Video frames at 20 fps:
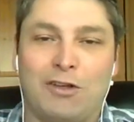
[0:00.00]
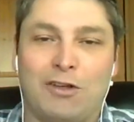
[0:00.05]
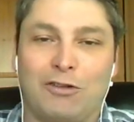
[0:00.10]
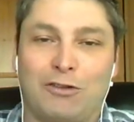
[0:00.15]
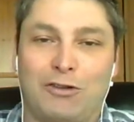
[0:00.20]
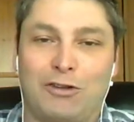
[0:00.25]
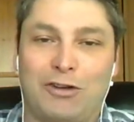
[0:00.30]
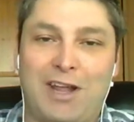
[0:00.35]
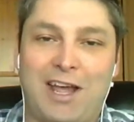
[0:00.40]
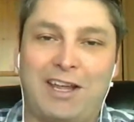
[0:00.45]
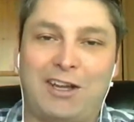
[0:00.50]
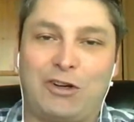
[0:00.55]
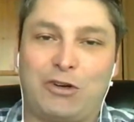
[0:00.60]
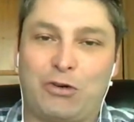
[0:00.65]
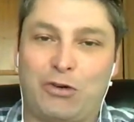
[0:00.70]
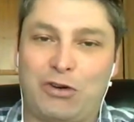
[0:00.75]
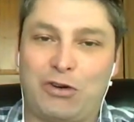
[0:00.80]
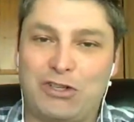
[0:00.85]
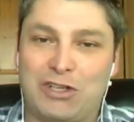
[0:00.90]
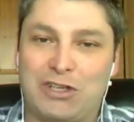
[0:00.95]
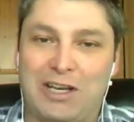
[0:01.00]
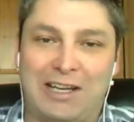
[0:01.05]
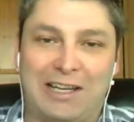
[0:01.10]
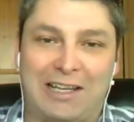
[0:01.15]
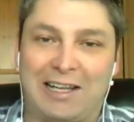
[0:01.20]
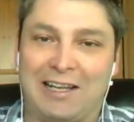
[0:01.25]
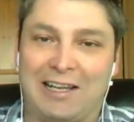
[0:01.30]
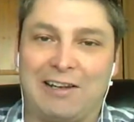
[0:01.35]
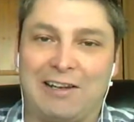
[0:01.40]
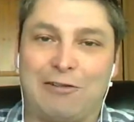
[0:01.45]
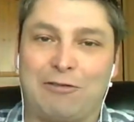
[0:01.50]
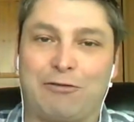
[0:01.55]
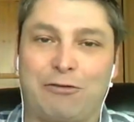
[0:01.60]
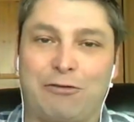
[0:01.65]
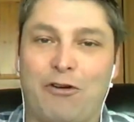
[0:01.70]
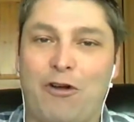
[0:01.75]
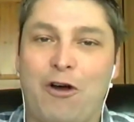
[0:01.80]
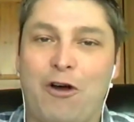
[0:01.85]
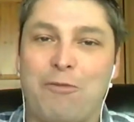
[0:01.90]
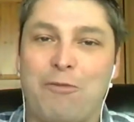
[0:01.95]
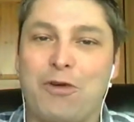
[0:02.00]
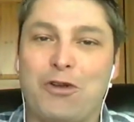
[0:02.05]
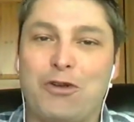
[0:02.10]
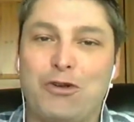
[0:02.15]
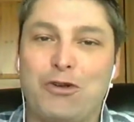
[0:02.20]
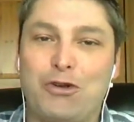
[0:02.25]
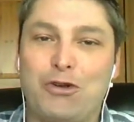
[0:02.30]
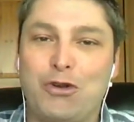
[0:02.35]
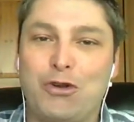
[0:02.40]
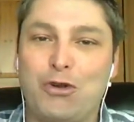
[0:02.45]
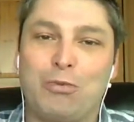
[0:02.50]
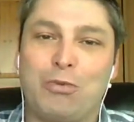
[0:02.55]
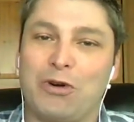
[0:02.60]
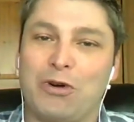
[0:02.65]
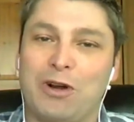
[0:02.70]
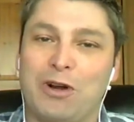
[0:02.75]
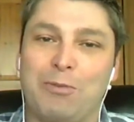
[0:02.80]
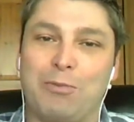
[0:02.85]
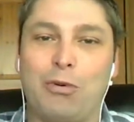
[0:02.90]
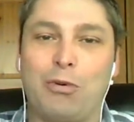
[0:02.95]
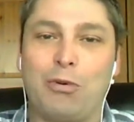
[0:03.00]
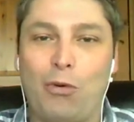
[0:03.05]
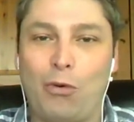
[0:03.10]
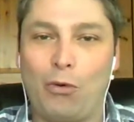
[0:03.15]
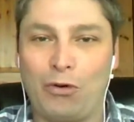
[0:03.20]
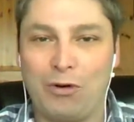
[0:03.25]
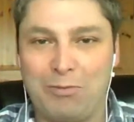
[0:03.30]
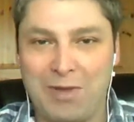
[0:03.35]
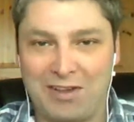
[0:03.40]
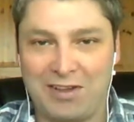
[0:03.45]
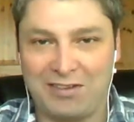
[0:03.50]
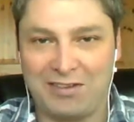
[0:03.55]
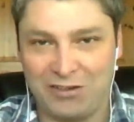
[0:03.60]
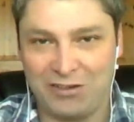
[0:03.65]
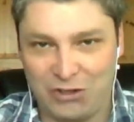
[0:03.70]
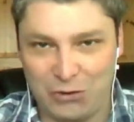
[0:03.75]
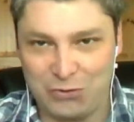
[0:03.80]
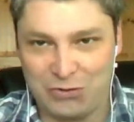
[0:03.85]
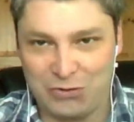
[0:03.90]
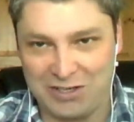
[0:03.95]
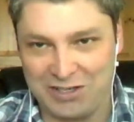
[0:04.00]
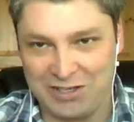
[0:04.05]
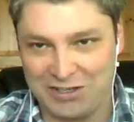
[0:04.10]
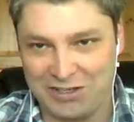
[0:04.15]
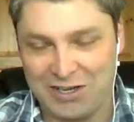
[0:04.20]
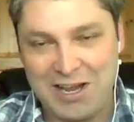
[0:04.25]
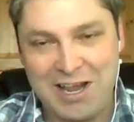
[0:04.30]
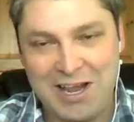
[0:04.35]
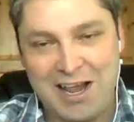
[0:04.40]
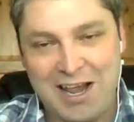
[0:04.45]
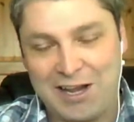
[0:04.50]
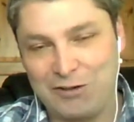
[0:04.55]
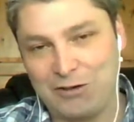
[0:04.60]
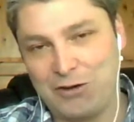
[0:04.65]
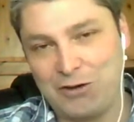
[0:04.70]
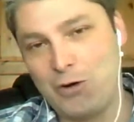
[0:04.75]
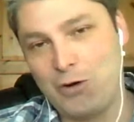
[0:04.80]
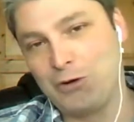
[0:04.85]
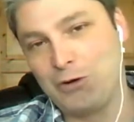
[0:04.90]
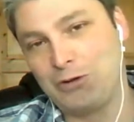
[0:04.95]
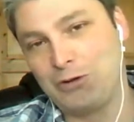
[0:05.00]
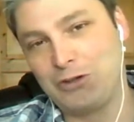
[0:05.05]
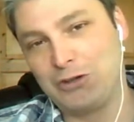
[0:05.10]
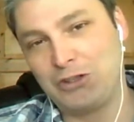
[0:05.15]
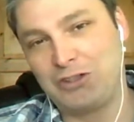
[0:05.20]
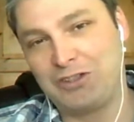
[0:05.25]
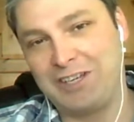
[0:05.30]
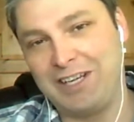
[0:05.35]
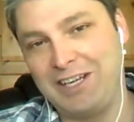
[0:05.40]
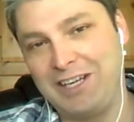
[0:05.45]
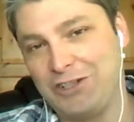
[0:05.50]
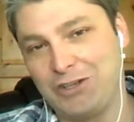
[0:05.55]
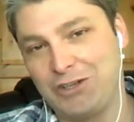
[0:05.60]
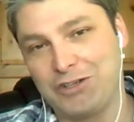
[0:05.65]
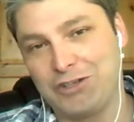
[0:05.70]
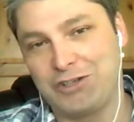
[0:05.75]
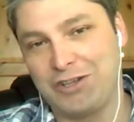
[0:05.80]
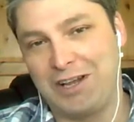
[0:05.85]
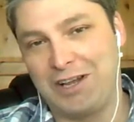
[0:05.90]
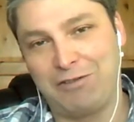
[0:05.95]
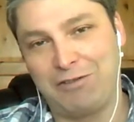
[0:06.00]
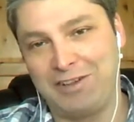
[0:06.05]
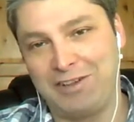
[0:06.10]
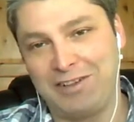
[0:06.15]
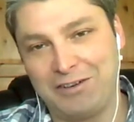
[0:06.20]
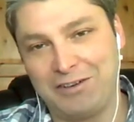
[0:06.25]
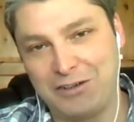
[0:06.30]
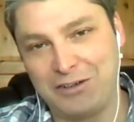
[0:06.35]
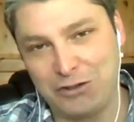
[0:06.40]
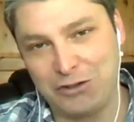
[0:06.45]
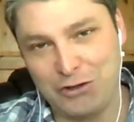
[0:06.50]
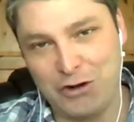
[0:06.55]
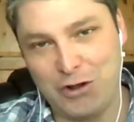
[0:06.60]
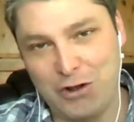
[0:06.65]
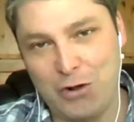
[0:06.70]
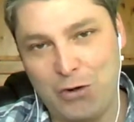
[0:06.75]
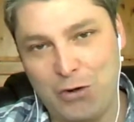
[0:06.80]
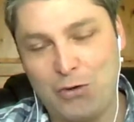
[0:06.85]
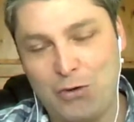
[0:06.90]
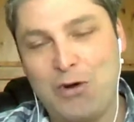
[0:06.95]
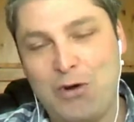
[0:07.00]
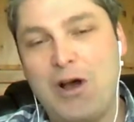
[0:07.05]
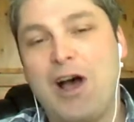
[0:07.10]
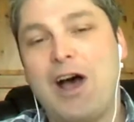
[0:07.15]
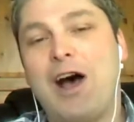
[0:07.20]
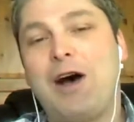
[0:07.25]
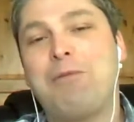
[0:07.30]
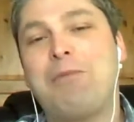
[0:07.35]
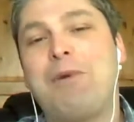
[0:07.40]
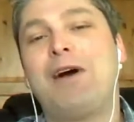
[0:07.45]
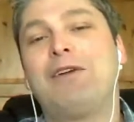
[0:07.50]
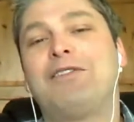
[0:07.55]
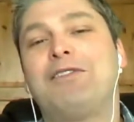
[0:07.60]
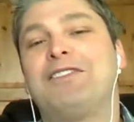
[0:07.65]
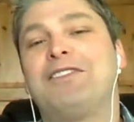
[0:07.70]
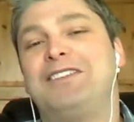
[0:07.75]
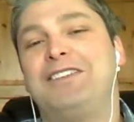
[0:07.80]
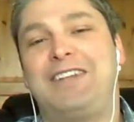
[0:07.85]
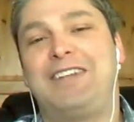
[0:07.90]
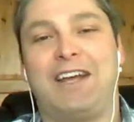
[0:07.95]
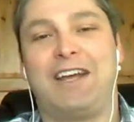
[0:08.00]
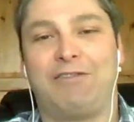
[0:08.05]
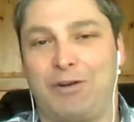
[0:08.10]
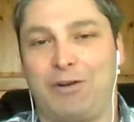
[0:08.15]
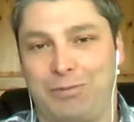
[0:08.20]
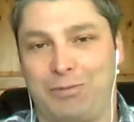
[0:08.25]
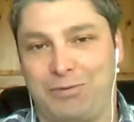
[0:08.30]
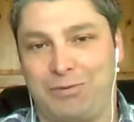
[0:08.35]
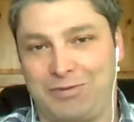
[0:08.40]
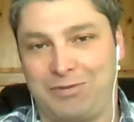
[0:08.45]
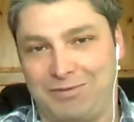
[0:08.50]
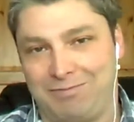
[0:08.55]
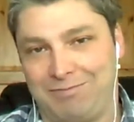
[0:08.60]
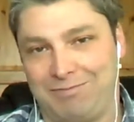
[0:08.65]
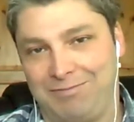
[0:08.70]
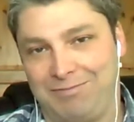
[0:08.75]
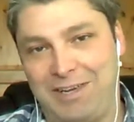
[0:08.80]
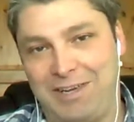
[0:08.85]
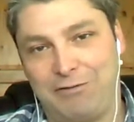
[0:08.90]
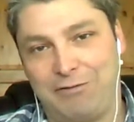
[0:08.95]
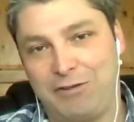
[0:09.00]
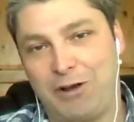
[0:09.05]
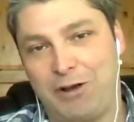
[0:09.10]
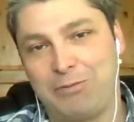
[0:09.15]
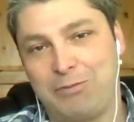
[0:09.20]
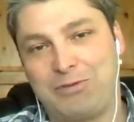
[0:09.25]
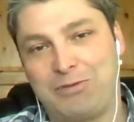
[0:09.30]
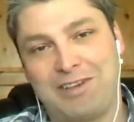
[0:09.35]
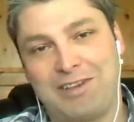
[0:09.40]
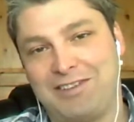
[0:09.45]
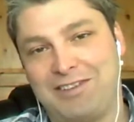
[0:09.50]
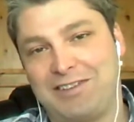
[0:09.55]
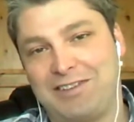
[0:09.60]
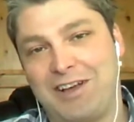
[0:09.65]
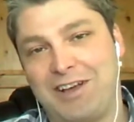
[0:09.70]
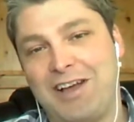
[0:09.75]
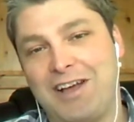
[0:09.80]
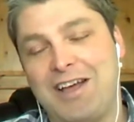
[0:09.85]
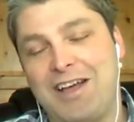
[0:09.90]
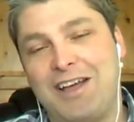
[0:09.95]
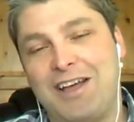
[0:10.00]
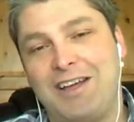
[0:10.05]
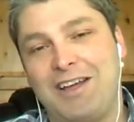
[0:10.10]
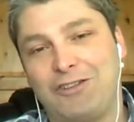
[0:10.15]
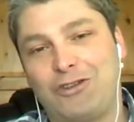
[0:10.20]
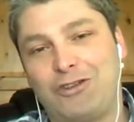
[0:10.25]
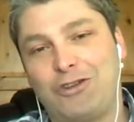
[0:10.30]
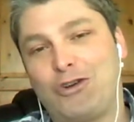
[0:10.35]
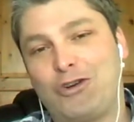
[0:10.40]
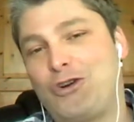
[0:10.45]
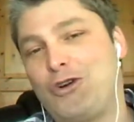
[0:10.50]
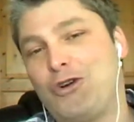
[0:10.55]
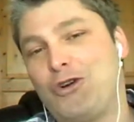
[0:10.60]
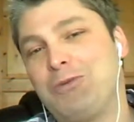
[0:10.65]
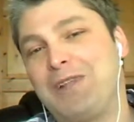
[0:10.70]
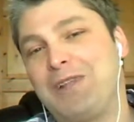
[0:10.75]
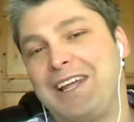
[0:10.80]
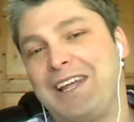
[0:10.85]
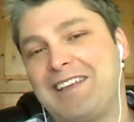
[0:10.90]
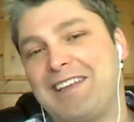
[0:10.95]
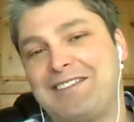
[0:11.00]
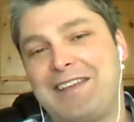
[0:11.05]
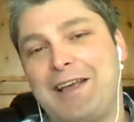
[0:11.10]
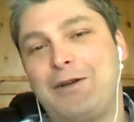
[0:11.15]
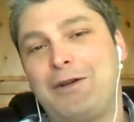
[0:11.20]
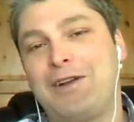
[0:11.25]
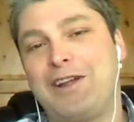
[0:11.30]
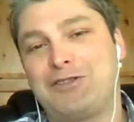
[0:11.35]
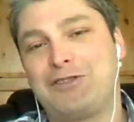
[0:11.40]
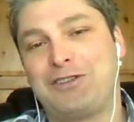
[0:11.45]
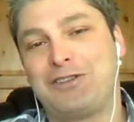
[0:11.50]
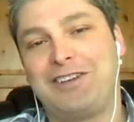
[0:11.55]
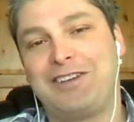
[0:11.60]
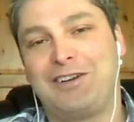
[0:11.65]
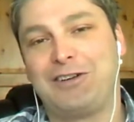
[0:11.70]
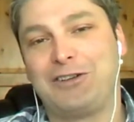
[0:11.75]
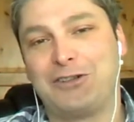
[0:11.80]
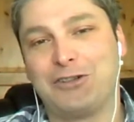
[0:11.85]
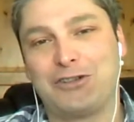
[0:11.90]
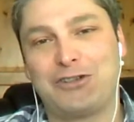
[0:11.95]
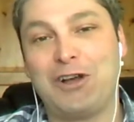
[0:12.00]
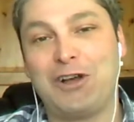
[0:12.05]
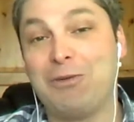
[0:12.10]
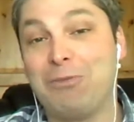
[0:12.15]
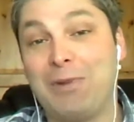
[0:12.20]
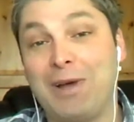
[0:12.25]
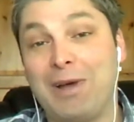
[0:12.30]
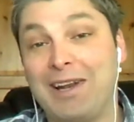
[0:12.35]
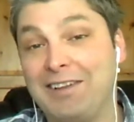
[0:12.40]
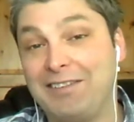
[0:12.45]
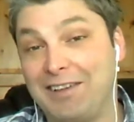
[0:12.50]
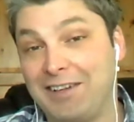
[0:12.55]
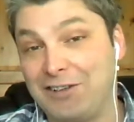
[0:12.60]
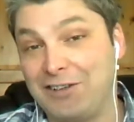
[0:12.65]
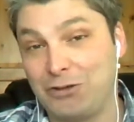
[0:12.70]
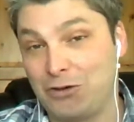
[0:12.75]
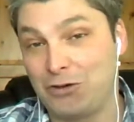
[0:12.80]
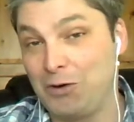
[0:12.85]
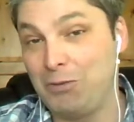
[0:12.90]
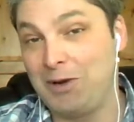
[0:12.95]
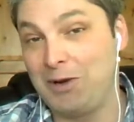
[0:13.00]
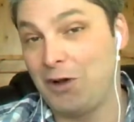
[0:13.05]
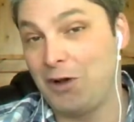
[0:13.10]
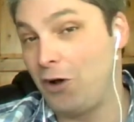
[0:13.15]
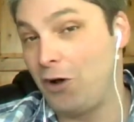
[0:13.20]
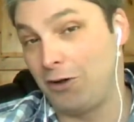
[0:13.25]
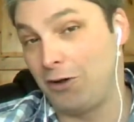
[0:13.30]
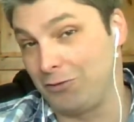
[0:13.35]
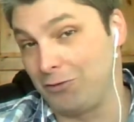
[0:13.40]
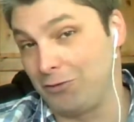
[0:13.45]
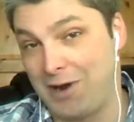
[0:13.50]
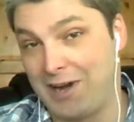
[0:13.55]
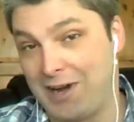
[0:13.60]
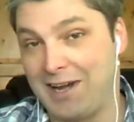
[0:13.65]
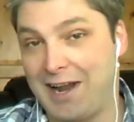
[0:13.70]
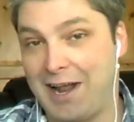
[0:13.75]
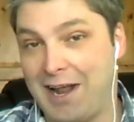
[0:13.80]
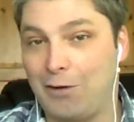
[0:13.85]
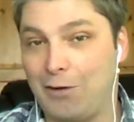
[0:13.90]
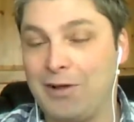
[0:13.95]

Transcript: Today, Chris Little from Newburyport, Massachusetts, is going to teach us everything there is to know about DevOps. DevOps is a term that can sound esoteric to some, but is extremely hot right now.